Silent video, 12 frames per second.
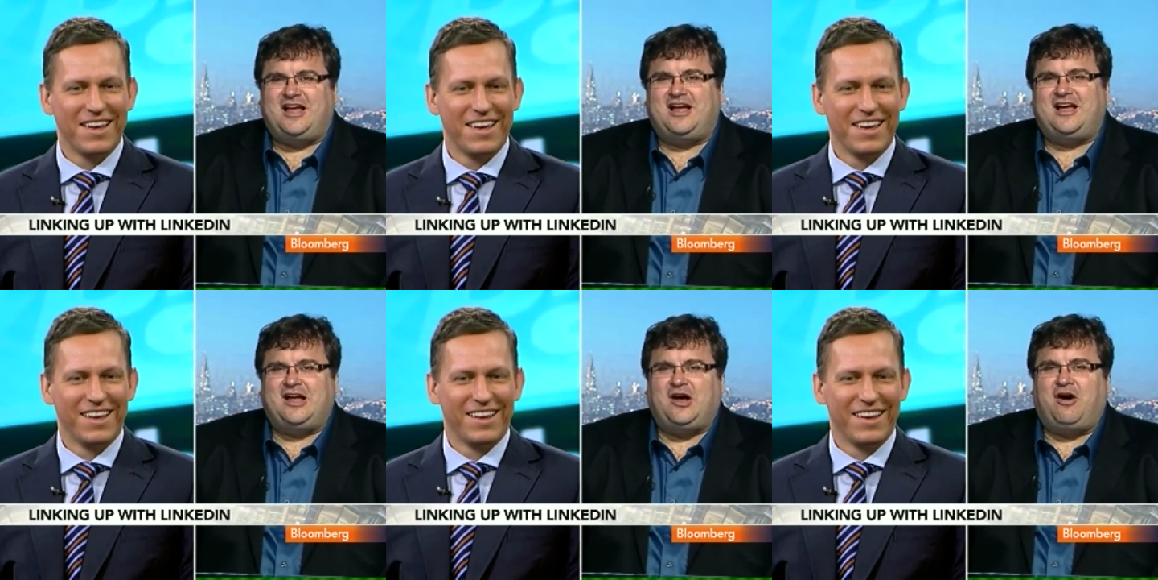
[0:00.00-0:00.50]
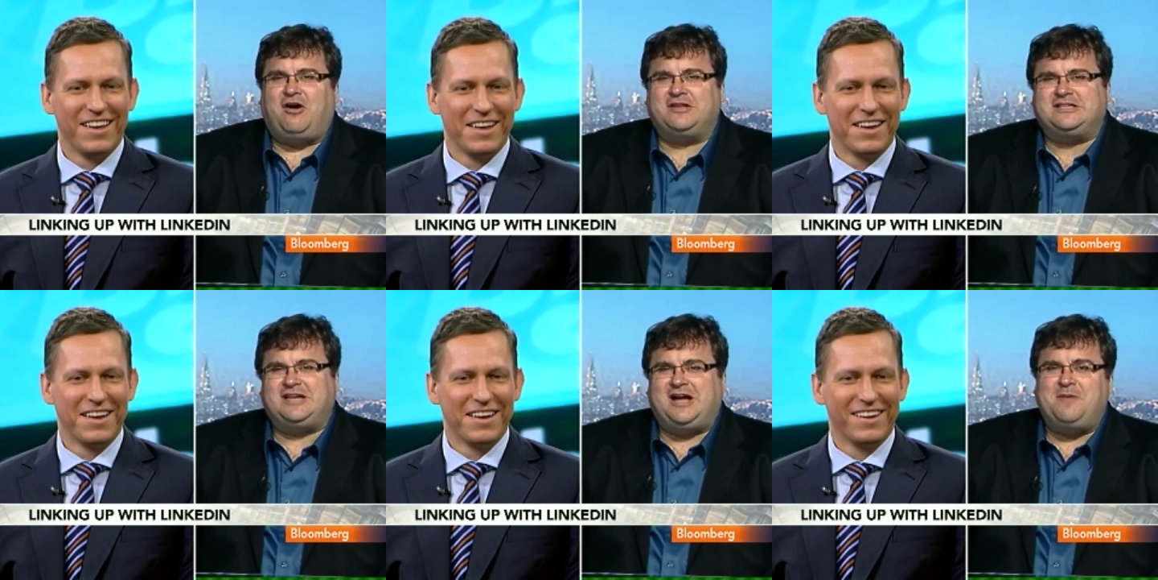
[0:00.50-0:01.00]
Speaker 1: Uh,
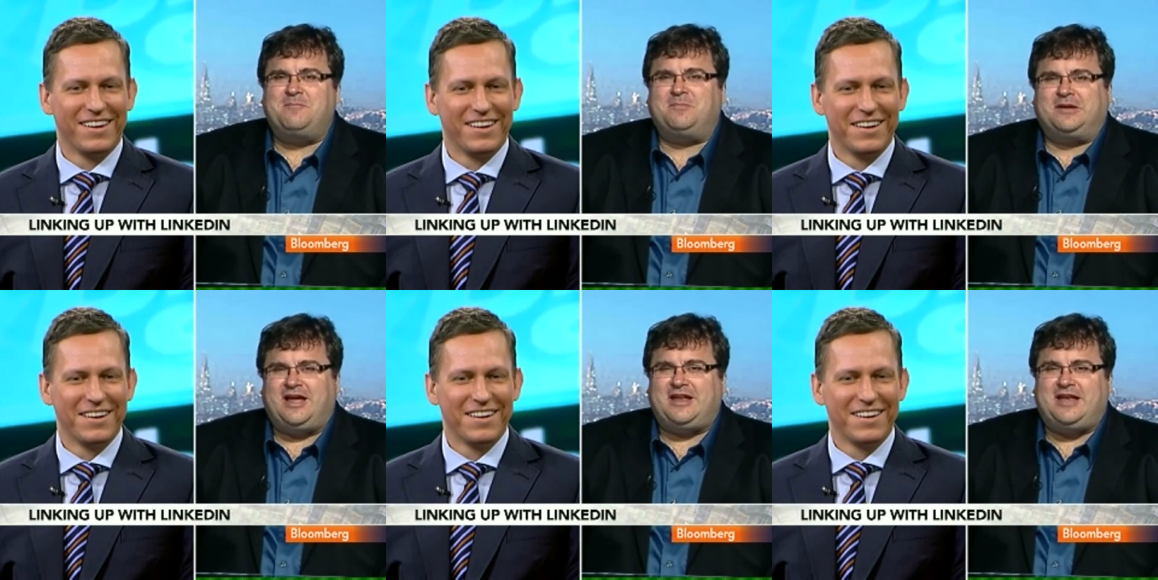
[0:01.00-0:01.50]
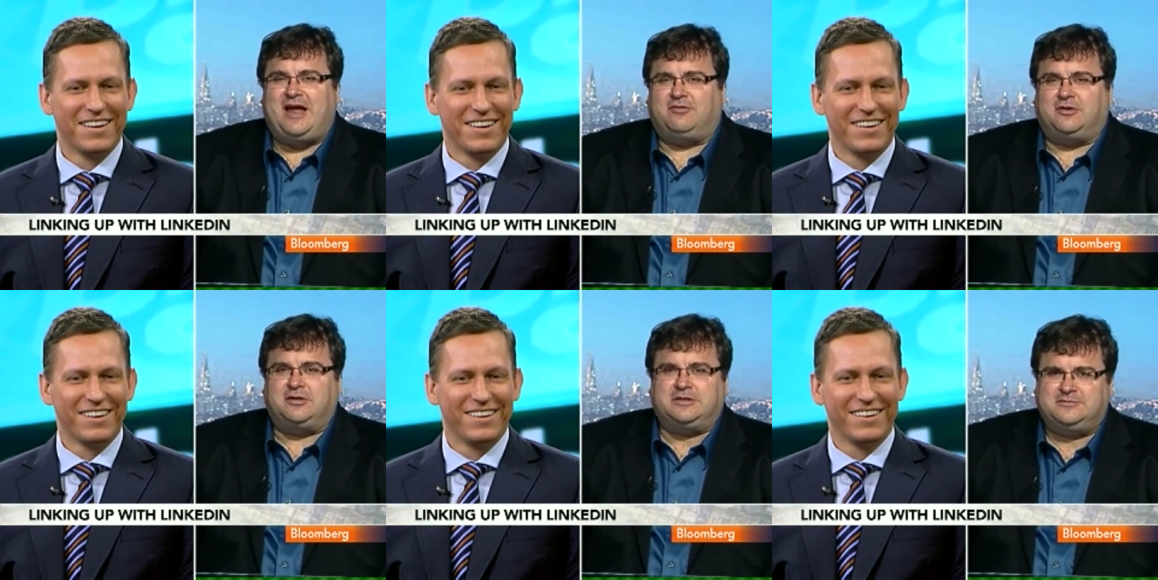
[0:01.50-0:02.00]
all the time and
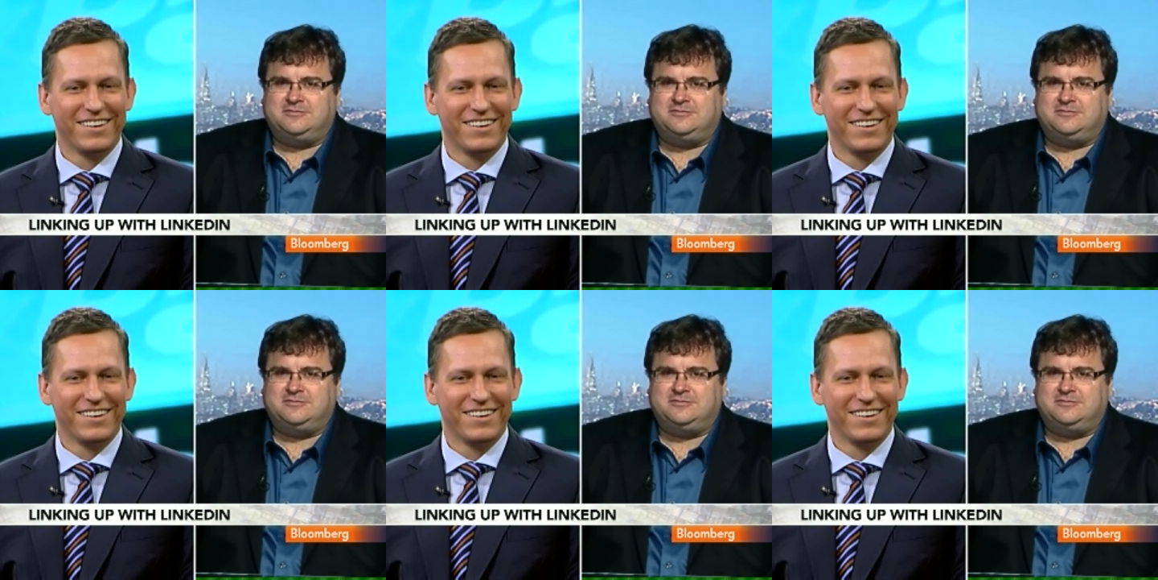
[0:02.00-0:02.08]
never.